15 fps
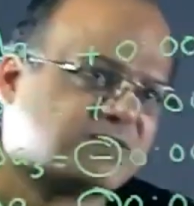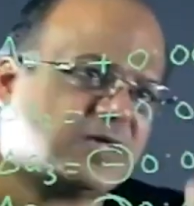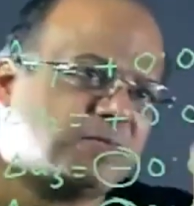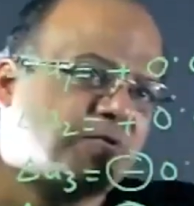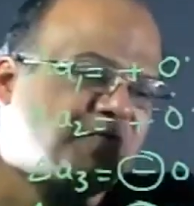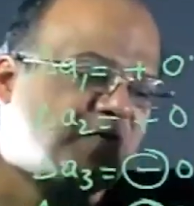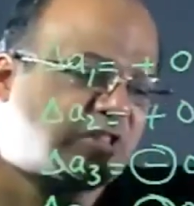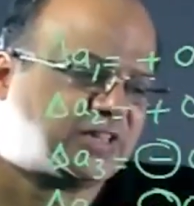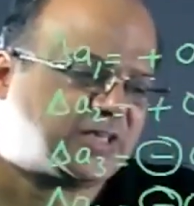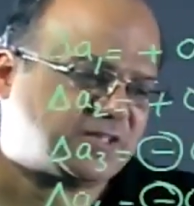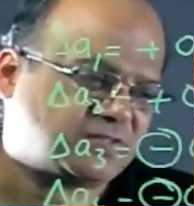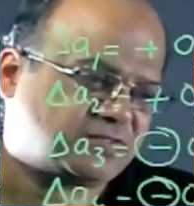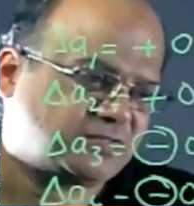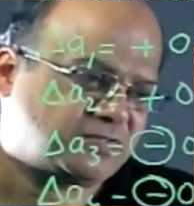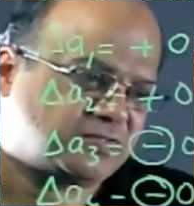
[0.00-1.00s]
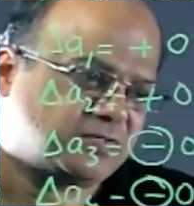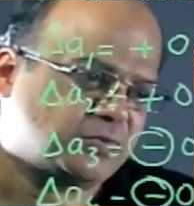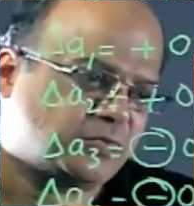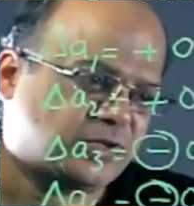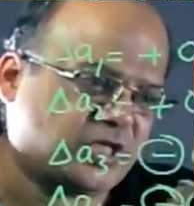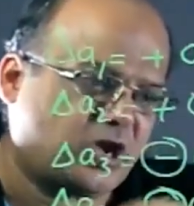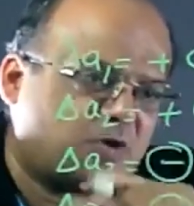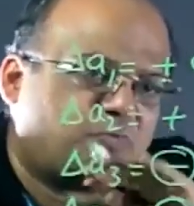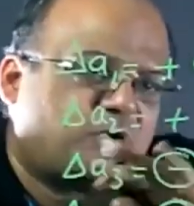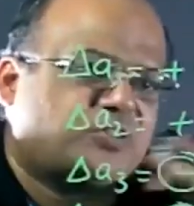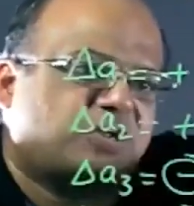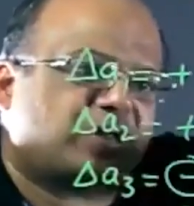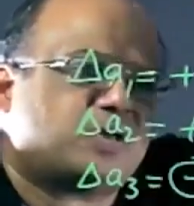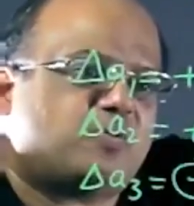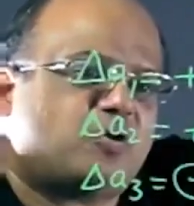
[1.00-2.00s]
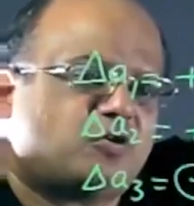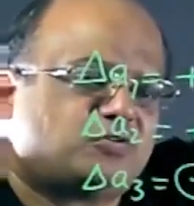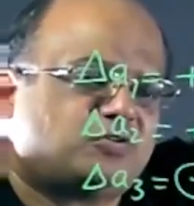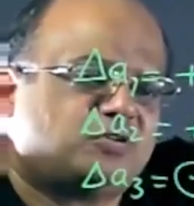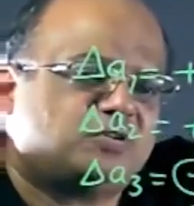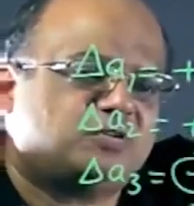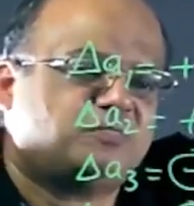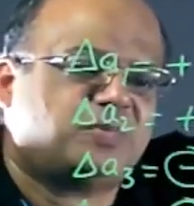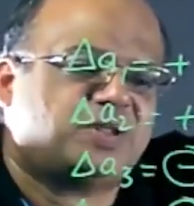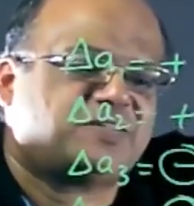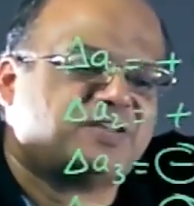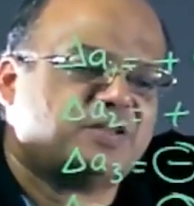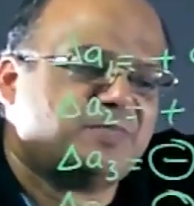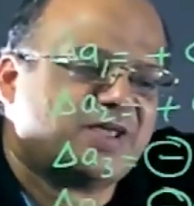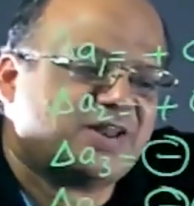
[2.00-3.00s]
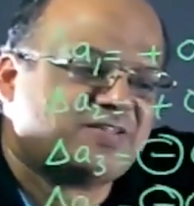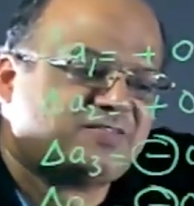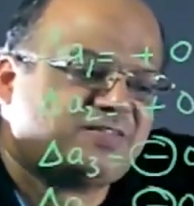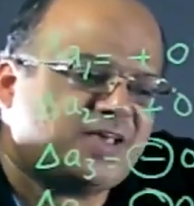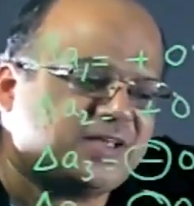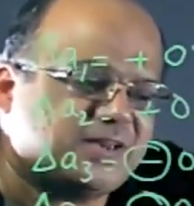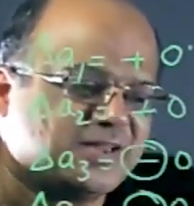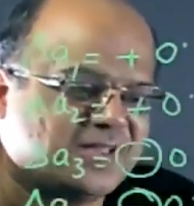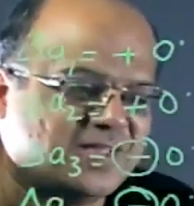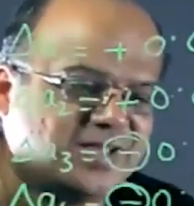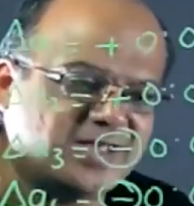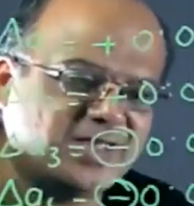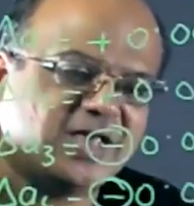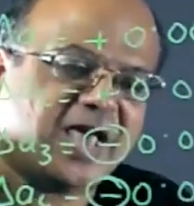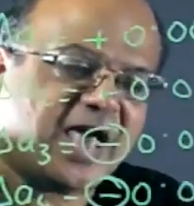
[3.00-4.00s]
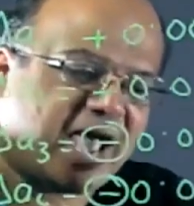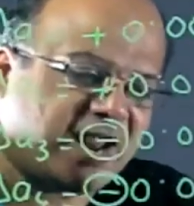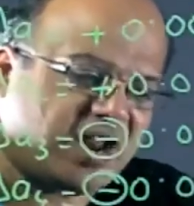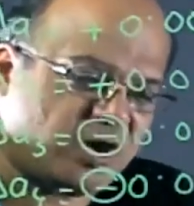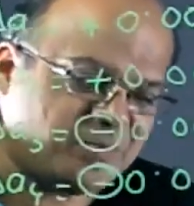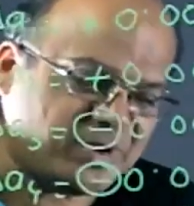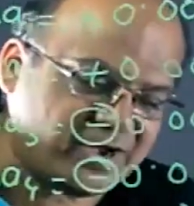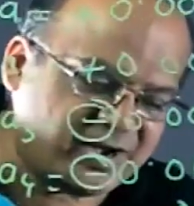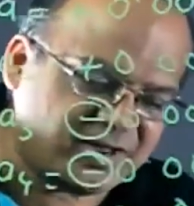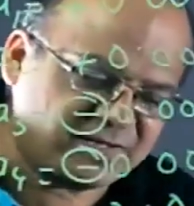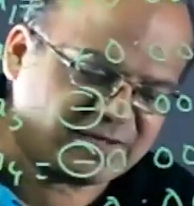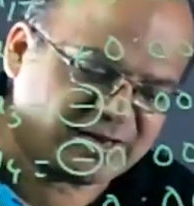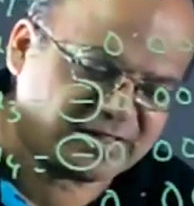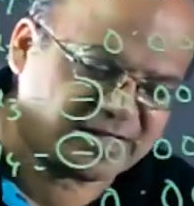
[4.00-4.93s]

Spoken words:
is the sum of all this without bothering about plus and minus sign. And how many readings